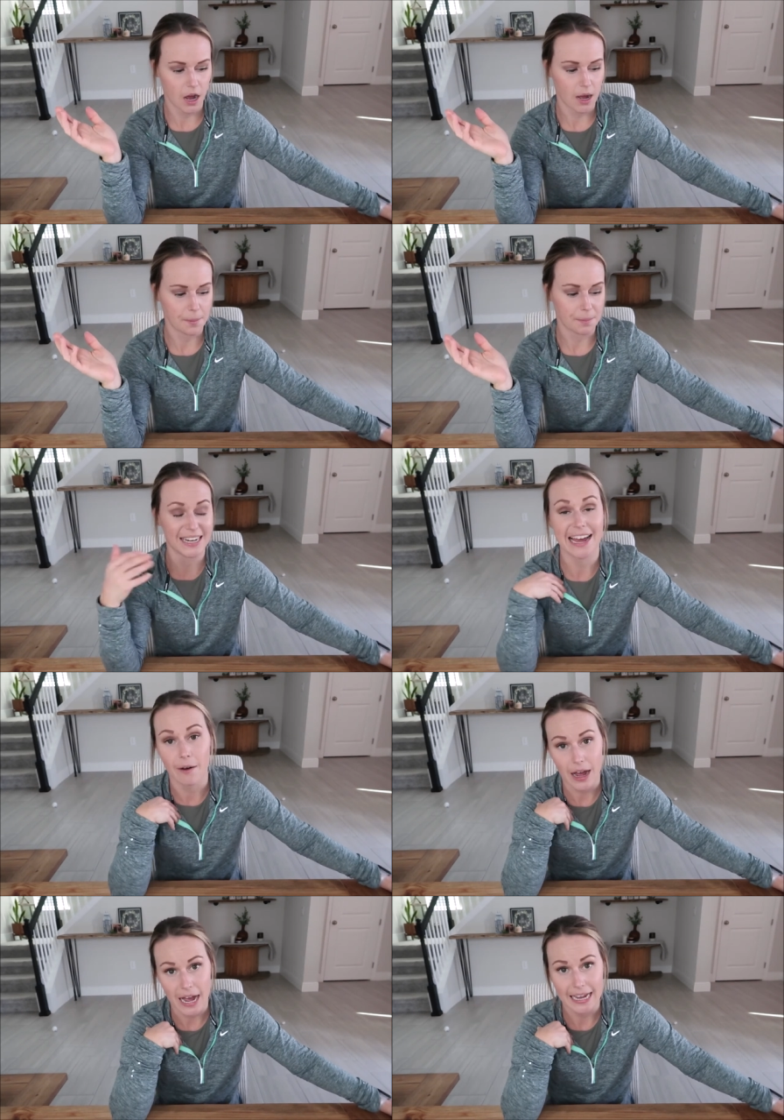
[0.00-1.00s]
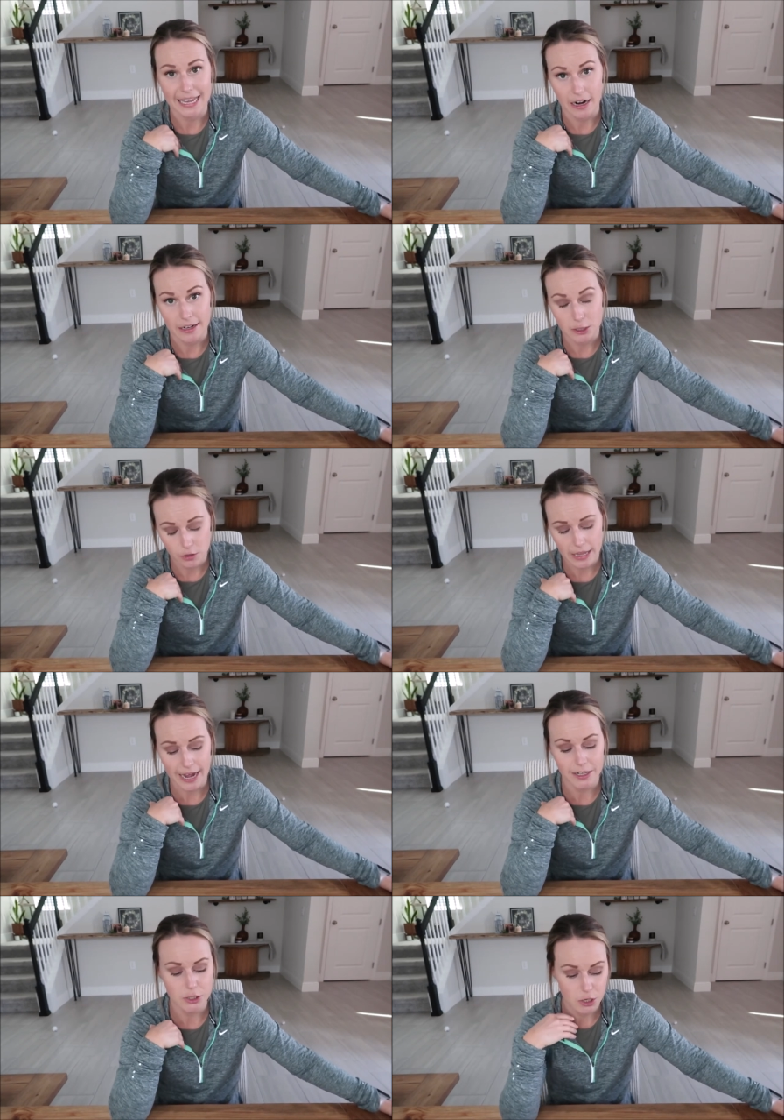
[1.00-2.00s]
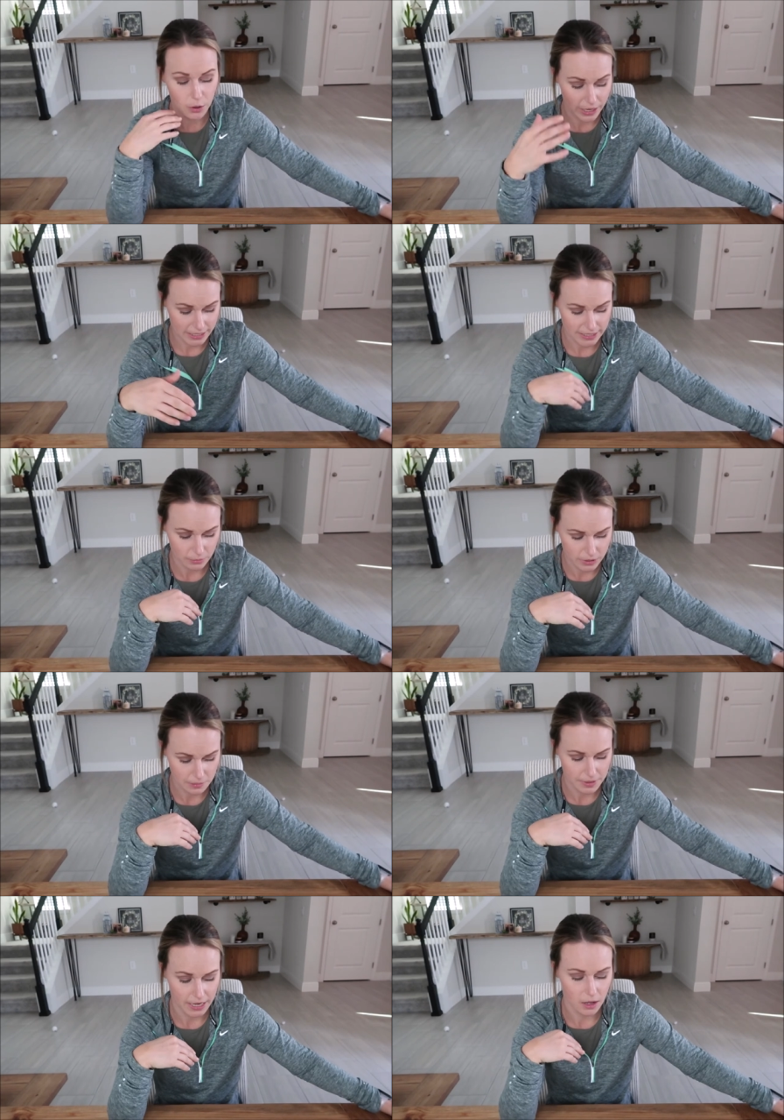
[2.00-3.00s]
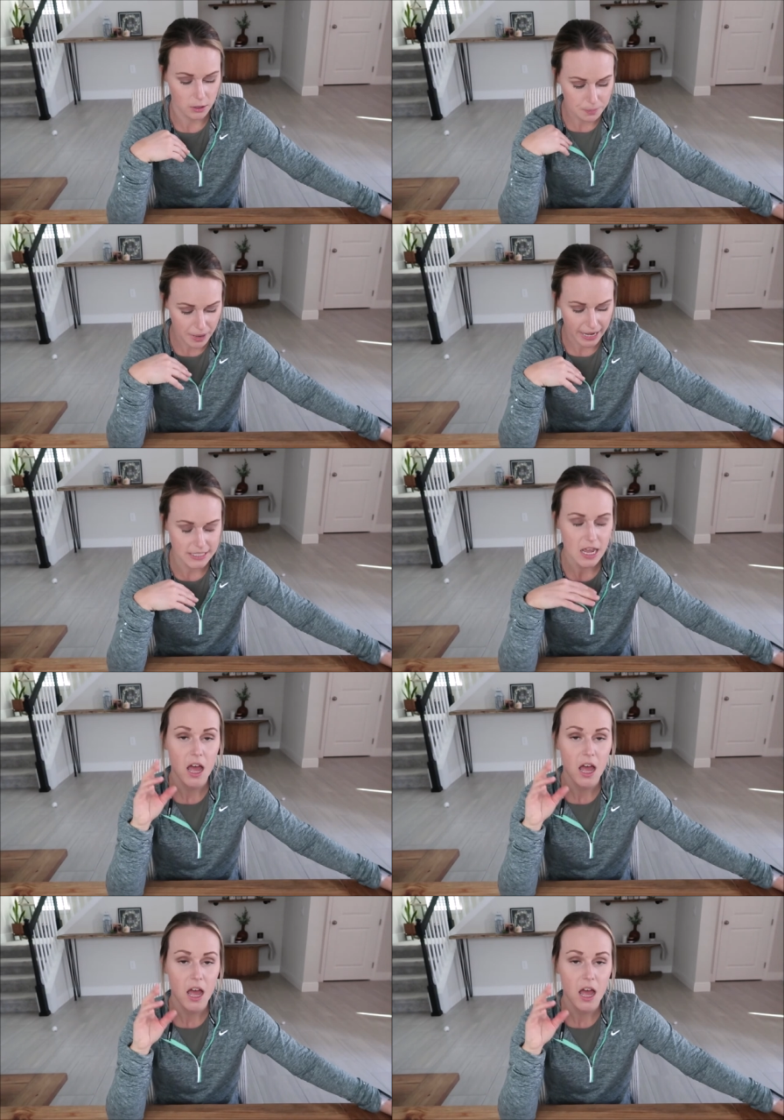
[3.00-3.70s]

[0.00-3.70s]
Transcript: Um, but now I cannot do that, so I stick with something else. But